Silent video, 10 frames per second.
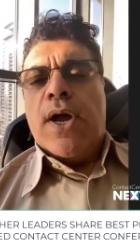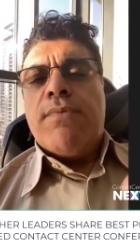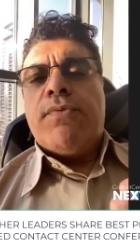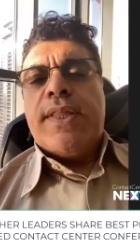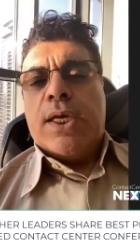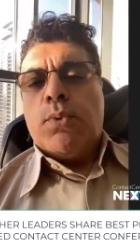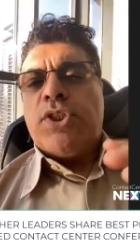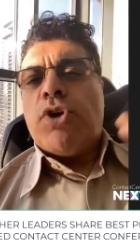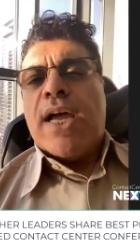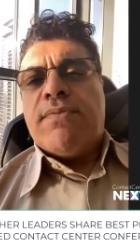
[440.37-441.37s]
Everything, we
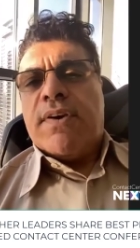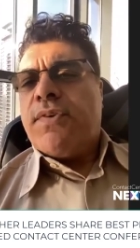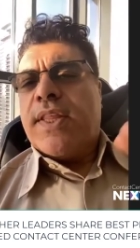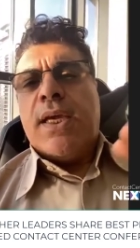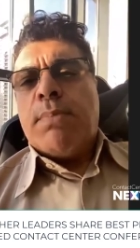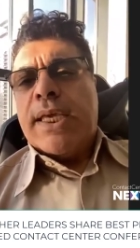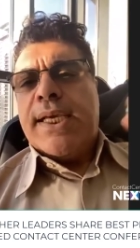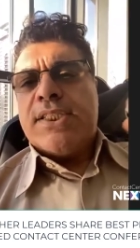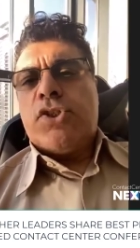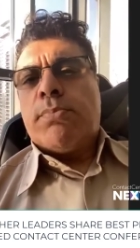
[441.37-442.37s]
drive everything by
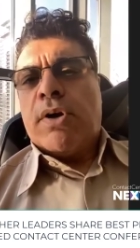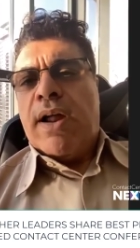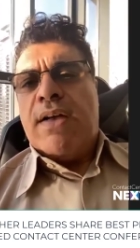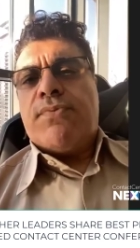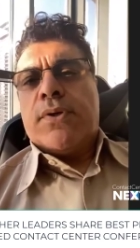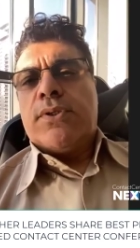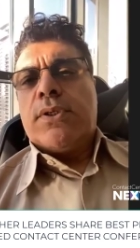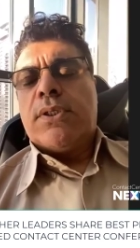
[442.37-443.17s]
customer effort.